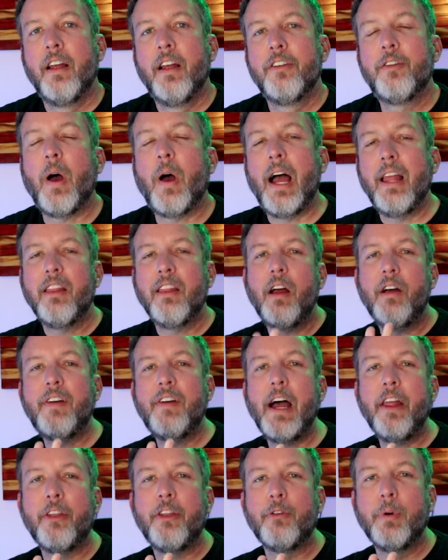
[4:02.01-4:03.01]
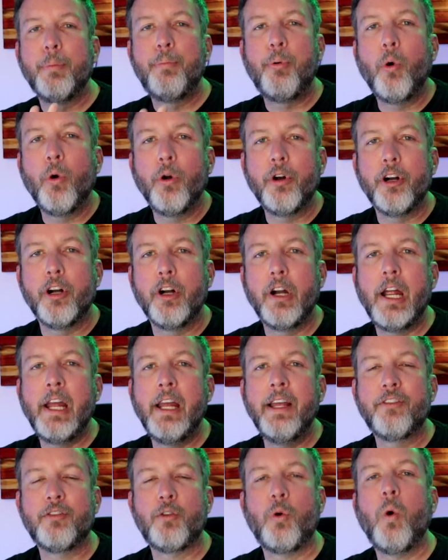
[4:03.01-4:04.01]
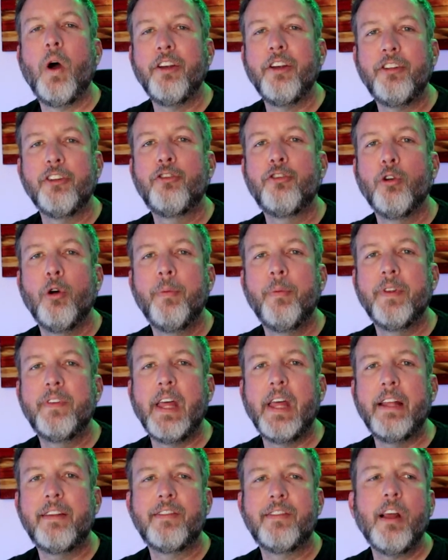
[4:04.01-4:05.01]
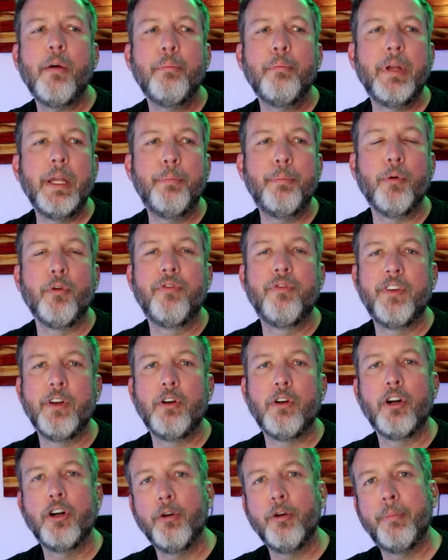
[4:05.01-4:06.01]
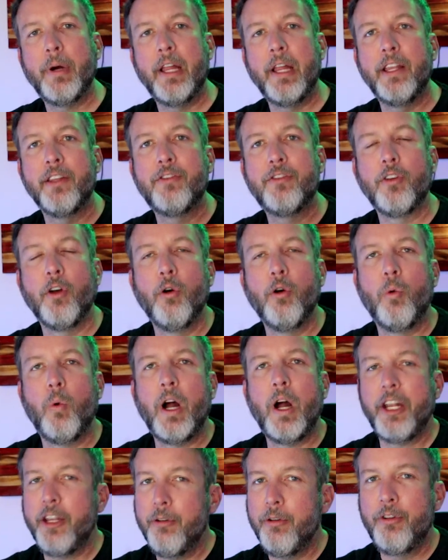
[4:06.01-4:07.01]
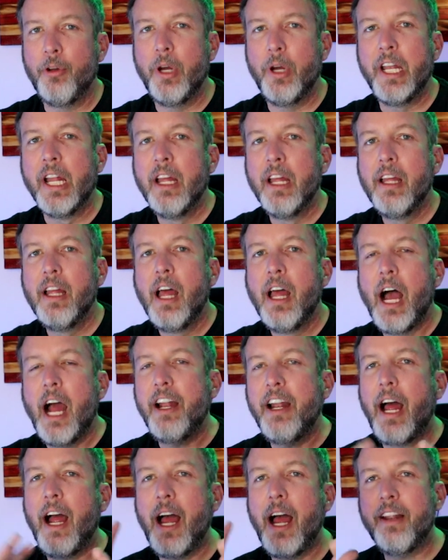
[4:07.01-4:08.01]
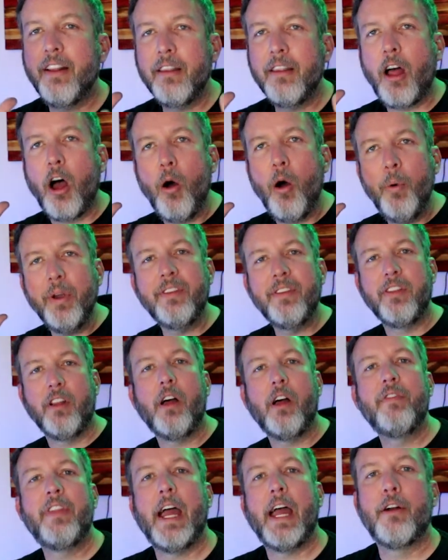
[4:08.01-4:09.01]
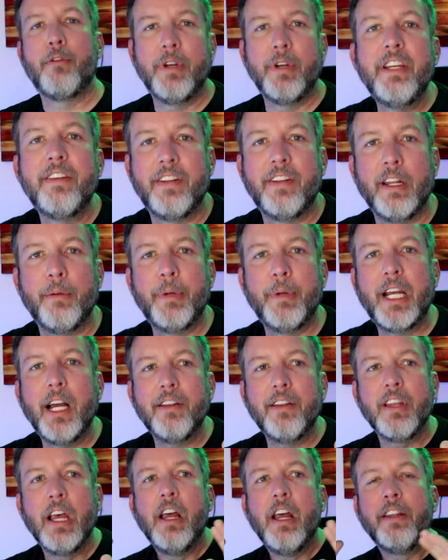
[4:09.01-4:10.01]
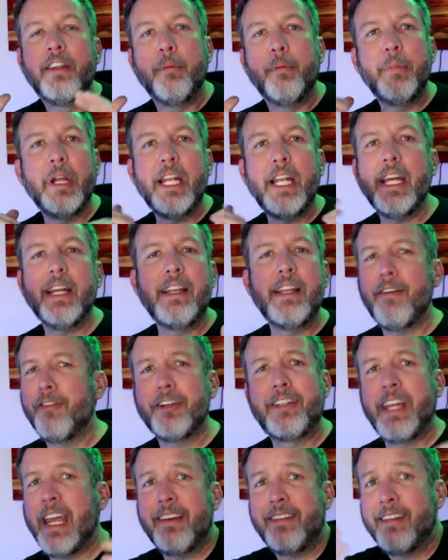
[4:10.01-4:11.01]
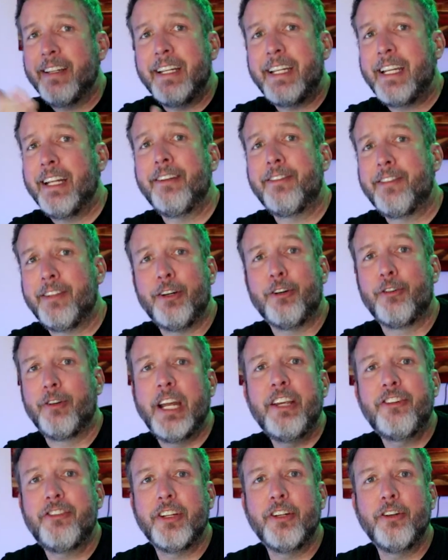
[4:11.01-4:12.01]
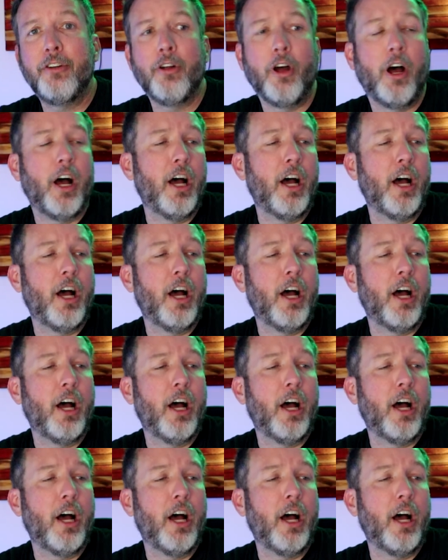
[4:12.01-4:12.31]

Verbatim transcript: So I love how the reporter, his question to him is that some people feel hurt by this, so why do you do it? I always love that reasoning, because the media never takes into consideration